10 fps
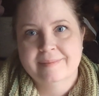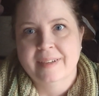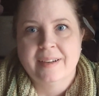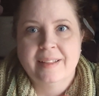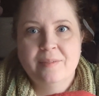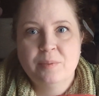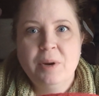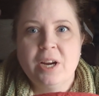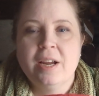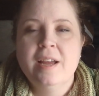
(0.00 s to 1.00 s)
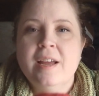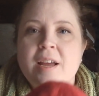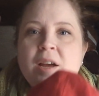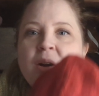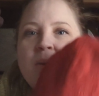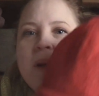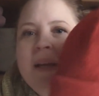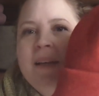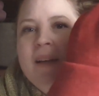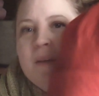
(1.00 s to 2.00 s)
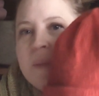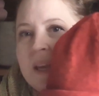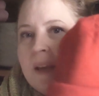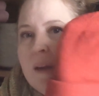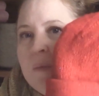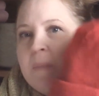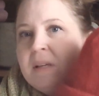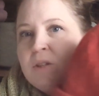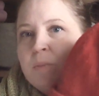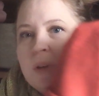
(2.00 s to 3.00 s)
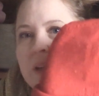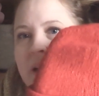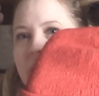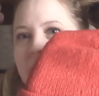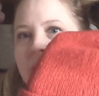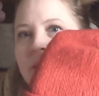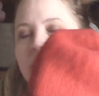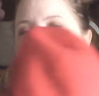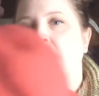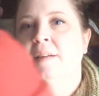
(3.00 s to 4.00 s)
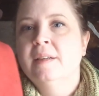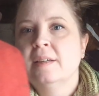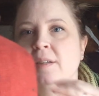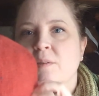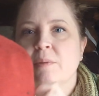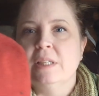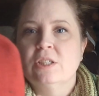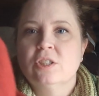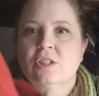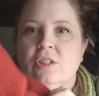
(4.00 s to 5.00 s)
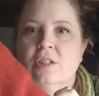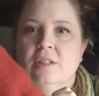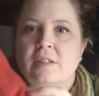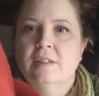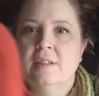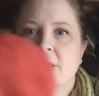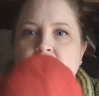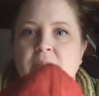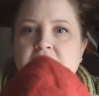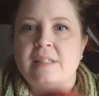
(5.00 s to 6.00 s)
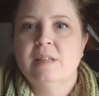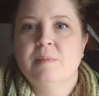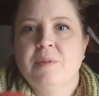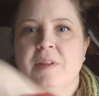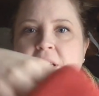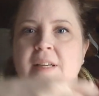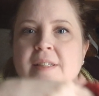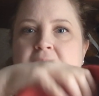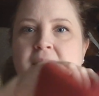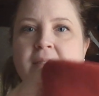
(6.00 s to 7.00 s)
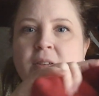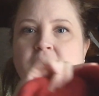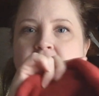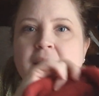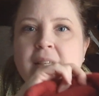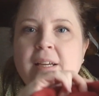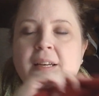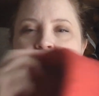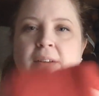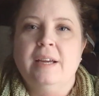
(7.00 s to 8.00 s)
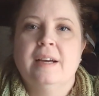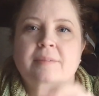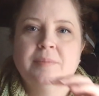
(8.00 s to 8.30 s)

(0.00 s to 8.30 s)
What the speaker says: I'll get that for Mark. Well, I ended up making him a Musselburgh hat, which, it's double thickness turned inside out. Yeah.